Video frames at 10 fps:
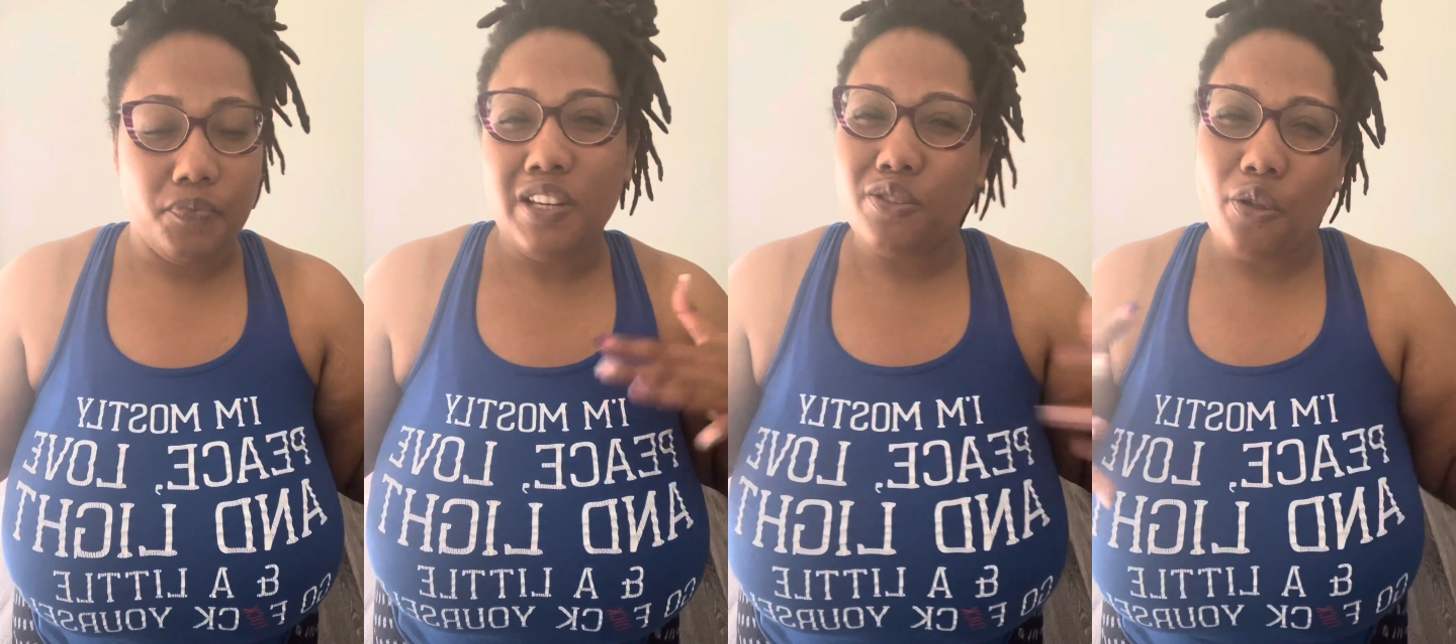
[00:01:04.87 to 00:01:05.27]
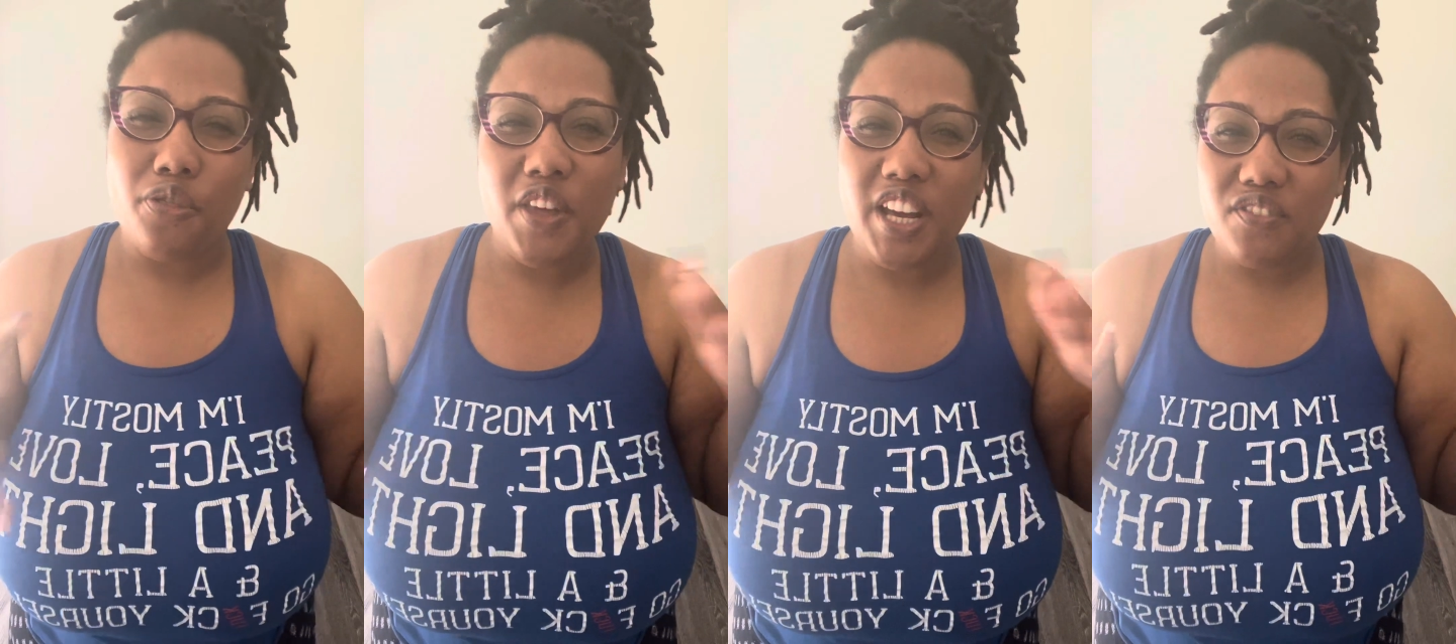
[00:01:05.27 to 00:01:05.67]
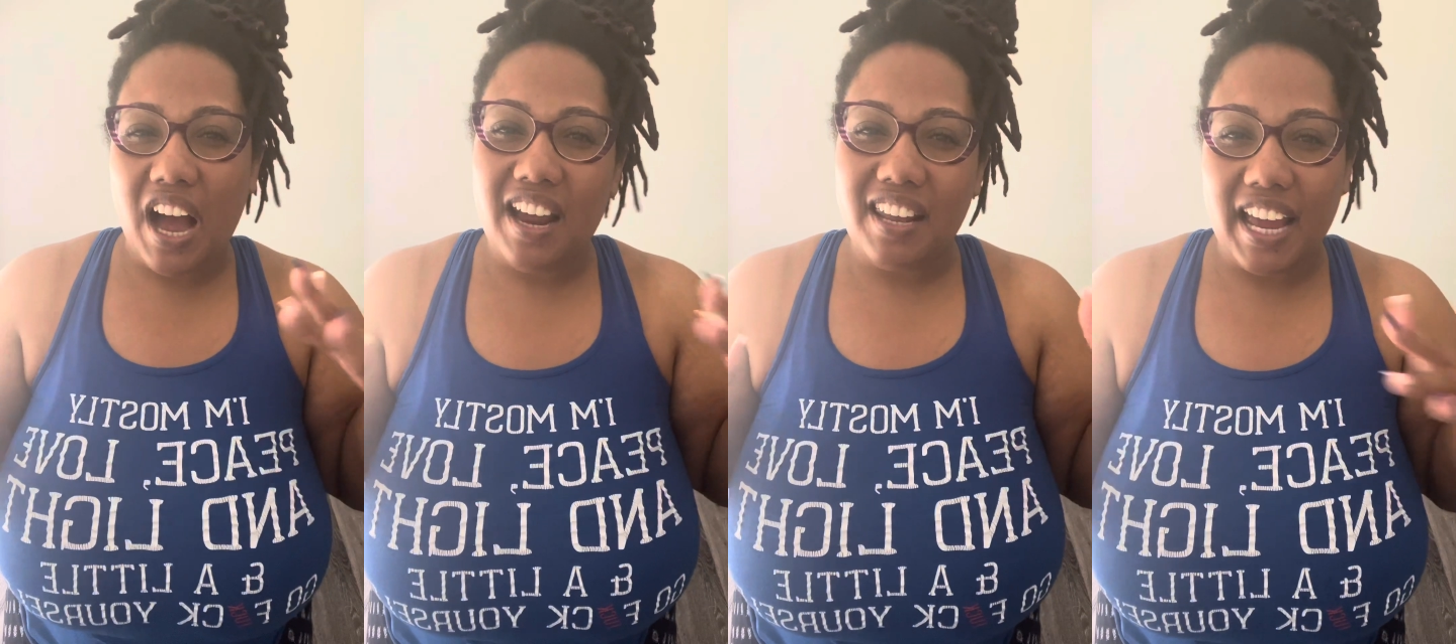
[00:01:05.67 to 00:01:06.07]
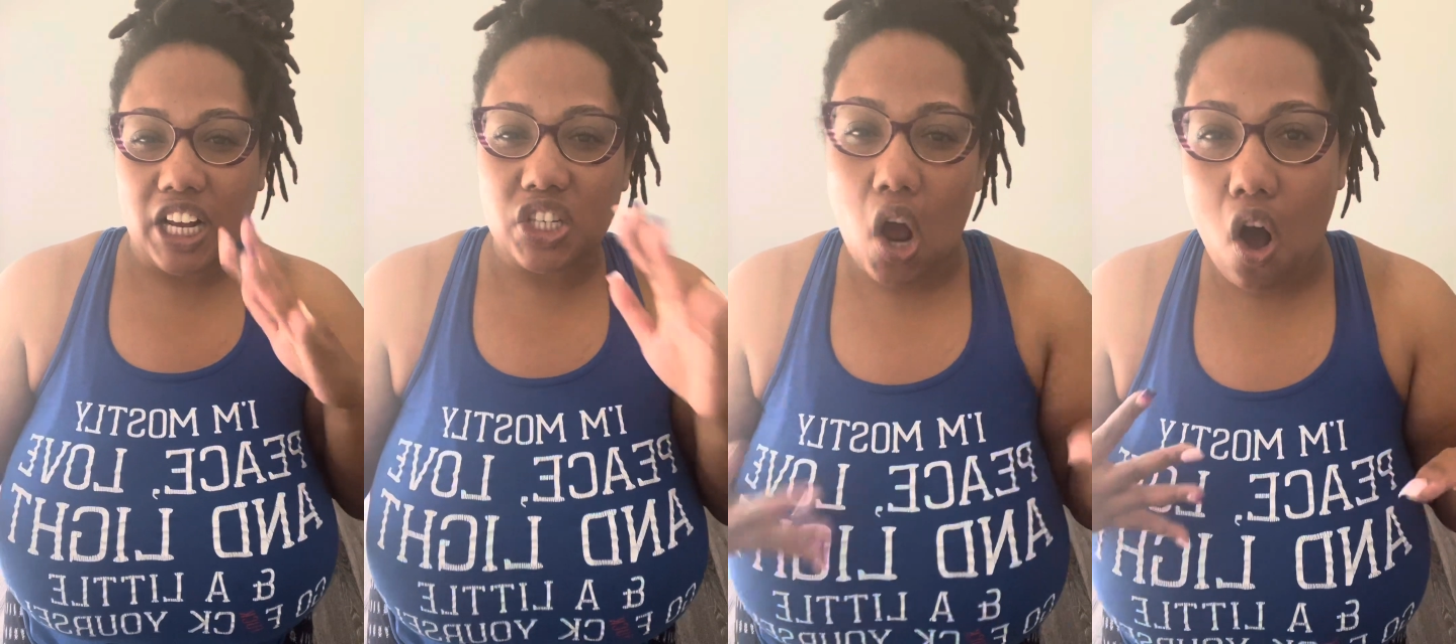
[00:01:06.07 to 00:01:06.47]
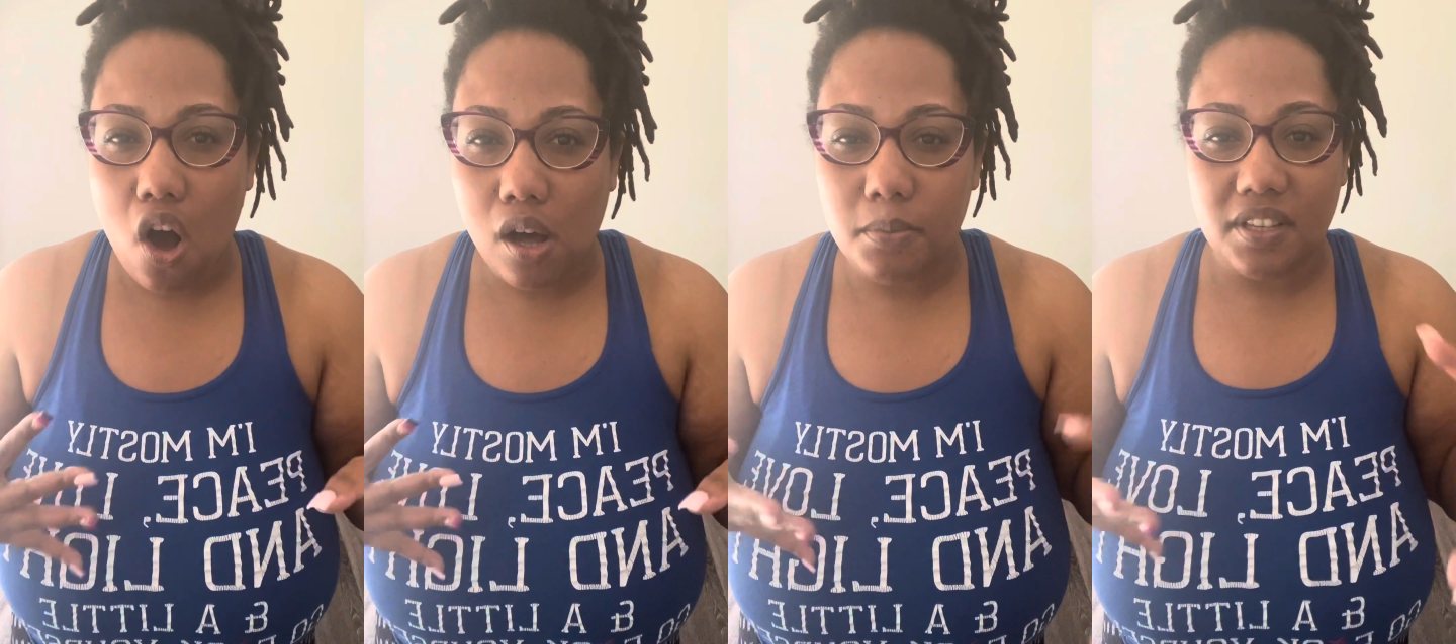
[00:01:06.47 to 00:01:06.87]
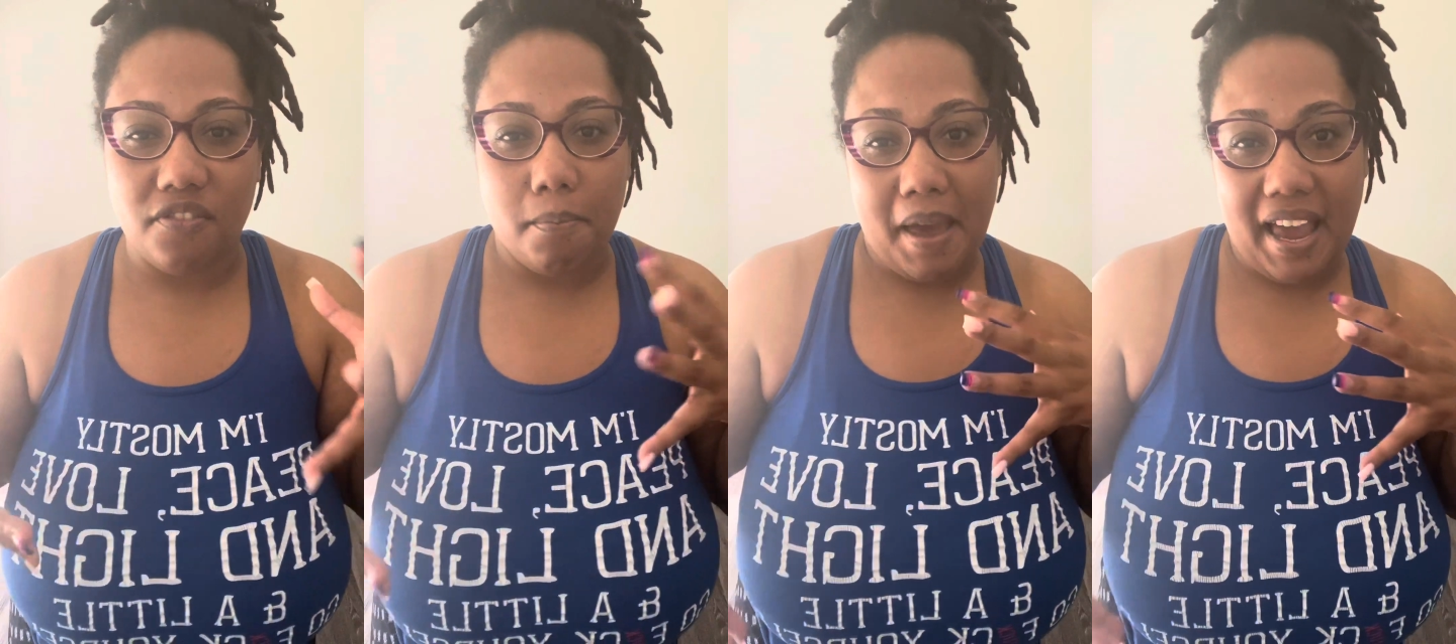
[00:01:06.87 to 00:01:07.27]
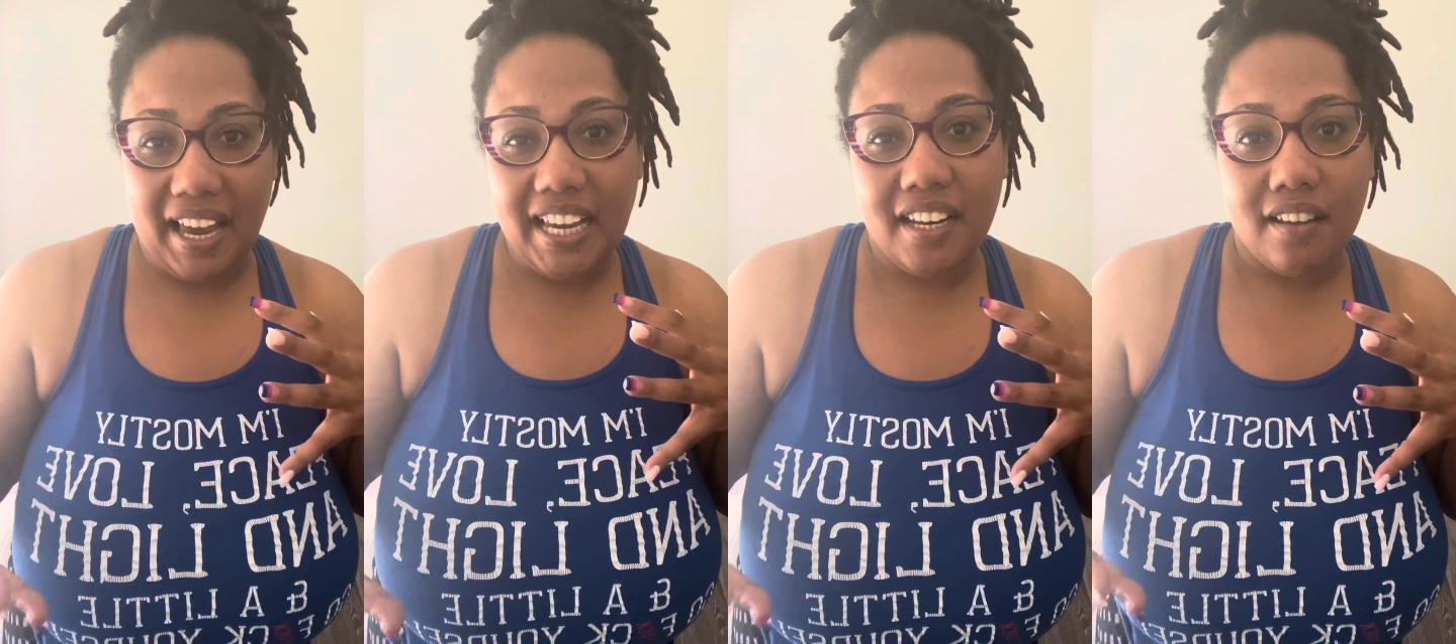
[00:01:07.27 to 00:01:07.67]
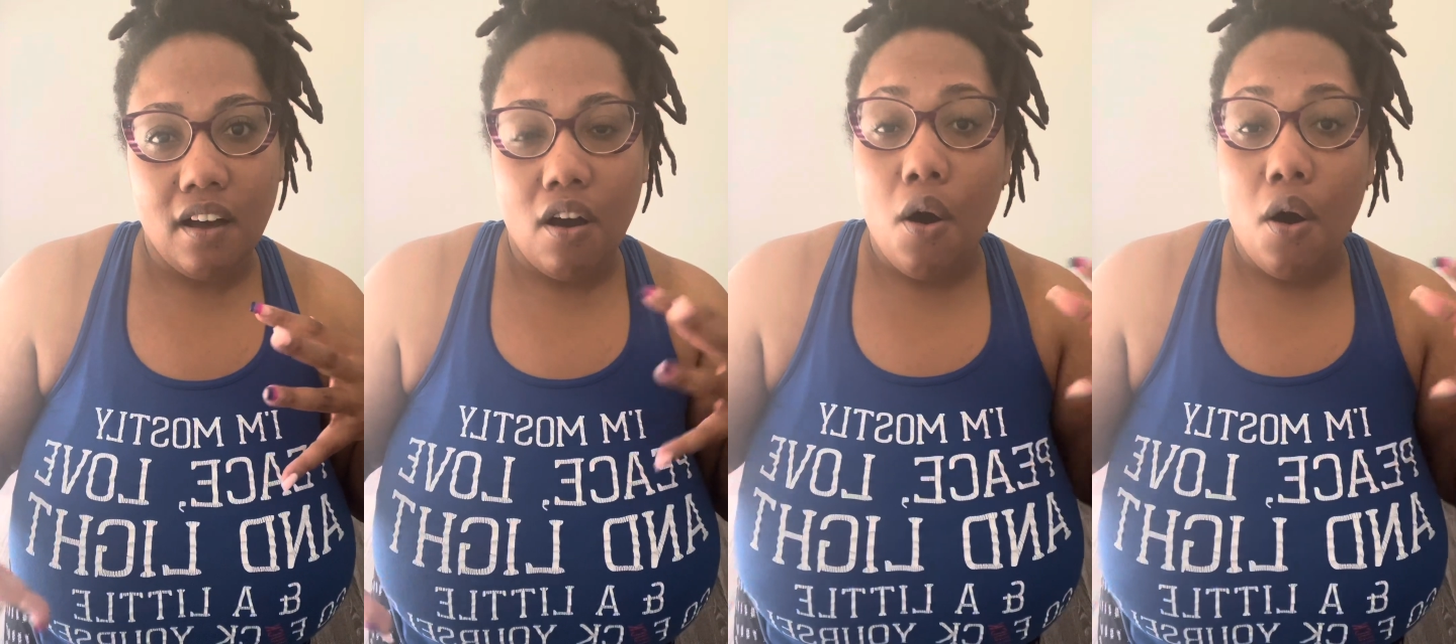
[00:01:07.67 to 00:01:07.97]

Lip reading: So think of kind of like a Tom's of Maine,